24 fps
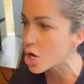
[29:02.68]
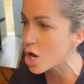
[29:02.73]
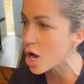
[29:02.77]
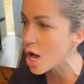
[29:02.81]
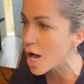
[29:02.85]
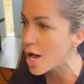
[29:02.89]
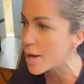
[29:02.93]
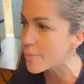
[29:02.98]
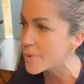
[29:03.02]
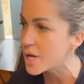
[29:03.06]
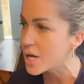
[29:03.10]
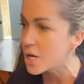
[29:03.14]

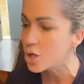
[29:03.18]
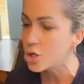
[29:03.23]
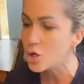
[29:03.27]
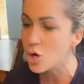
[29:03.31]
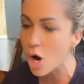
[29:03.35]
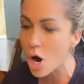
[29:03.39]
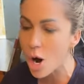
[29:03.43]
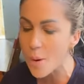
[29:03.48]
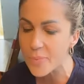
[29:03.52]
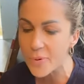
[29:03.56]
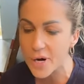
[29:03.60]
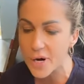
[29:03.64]
time,
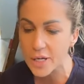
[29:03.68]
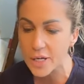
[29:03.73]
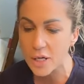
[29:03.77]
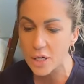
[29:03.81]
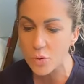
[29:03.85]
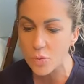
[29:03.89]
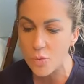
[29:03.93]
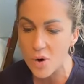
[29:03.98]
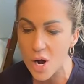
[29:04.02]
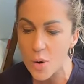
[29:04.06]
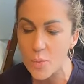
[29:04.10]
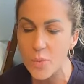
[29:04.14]
you're operating
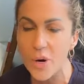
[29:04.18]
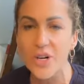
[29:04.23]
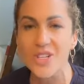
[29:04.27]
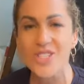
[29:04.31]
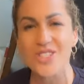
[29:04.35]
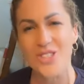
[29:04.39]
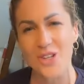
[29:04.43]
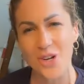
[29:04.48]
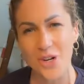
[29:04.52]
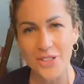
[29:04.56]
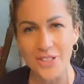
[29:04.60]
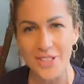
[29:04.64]
in a realm where
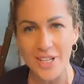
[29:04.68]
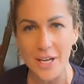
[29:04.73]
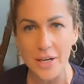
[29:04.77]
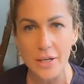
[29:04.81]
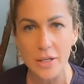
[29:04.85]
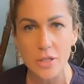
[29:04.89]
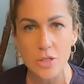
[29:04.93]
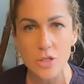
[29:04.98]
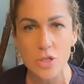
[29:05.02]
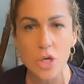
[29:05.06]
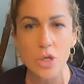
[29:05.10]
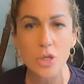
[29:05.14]
it's not done.
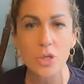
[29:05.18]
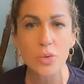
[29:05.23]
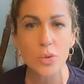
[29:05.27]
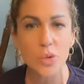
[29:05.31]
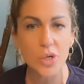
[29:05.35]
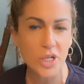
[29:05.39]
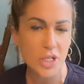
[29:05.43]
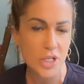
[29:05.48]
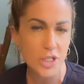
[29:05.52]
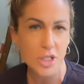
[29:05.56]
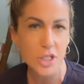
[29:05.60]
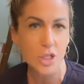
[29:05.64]
So you will
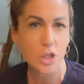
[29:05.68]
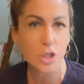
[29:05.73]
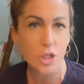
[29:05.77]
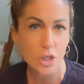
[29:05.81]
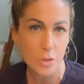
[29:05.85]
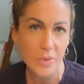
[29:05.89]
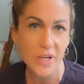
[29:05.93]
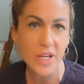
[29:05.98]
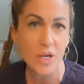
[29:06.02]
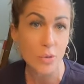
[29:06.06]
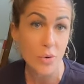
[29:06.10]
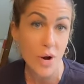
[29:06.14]
continue
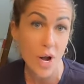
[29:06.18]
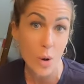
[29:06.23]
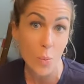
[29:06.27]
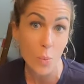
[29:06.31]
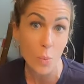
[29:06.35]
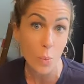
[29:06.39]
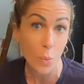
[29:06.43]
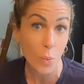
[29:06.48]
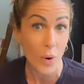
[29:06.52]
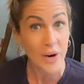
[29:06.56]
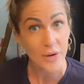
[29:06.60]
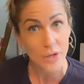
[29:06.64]
to be in a realm
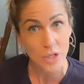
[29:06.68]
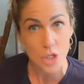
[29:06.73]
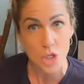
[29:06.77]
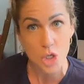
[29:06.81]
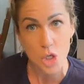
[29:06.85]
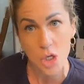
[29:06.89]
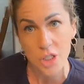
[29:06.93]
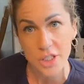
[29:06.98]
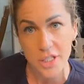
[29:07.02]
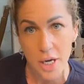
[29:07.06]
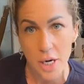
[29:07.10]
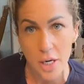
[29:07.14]
where it's
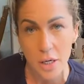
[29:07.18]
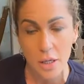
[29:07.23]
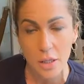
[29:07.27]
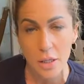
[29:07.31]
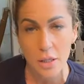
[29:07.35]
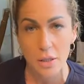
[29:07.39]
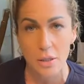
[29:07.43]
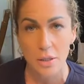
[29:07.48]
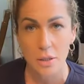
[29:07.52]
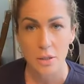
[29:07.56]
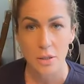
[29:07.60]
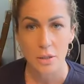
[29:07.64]
not done.
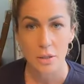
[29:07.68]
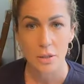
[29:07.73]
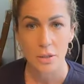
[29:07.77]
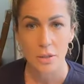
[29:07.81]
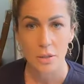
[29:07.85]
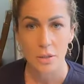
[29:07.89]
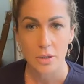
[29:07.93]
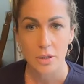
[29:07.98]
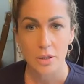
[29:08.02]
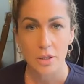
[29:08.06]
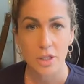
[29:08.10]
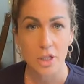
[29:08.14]

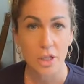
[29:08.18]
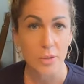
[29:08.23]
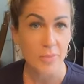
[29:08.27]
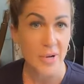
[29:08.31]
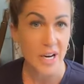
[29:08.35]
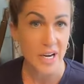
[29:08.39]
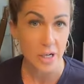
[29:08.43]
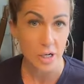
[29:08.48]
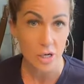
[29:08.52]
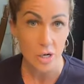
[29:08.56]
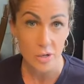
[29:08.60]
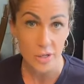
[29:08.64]
You
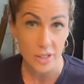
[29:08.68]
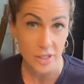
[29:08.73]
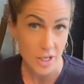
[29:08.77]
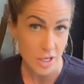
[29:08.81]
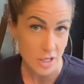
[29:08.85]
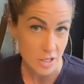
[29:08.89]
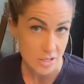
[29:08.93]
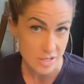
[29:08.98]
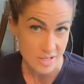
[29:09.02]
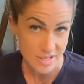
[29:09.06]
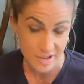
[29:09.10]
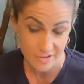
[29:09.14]
better go and
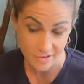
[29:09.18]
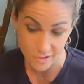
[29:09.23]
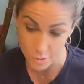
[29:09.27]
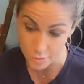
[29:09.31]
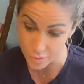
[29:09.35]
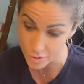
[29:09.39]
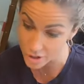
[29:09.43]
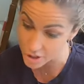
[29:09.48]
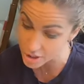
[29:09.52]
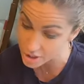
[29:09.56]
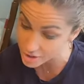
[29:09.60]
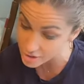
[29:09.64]
get yourself a
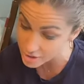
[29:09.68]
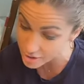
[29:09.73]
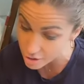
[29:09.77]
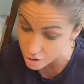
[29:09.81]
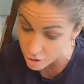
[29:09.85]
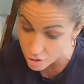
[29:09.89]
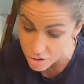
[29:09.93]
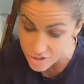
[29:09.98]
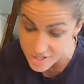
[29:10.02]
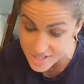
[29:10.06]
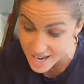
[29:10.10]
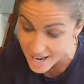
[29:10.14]
pretty
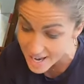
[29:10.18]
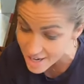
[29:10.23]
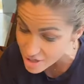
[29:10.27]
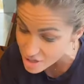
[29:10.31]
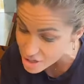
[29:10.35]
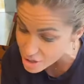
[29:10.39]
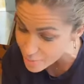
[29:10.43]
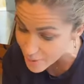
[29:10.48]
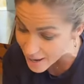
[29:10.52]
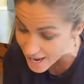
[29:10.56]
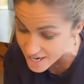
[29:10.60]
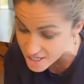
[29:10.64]
little
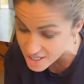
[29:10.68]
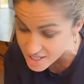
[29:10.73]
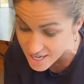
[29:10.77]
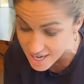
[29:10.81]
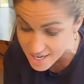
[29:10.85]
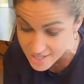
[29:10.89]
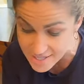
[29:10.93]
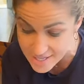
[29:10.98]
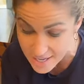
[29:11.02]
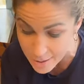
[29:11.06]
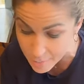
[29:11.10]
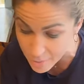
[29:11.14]
sales page
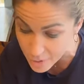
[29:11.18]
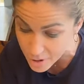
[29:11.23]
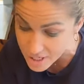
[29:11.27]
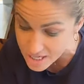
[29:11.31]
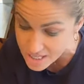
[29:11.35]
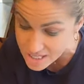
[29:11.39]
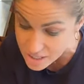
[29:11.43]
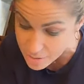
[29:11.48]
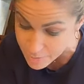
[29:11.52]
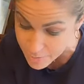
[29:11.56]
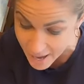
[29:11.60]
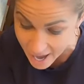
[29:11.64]
that somebody
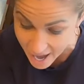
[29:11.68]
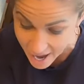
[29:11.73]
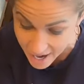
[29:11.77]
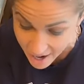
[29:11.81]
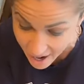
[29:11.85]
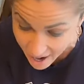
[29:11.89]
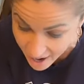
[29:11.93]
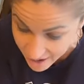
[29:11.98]
spat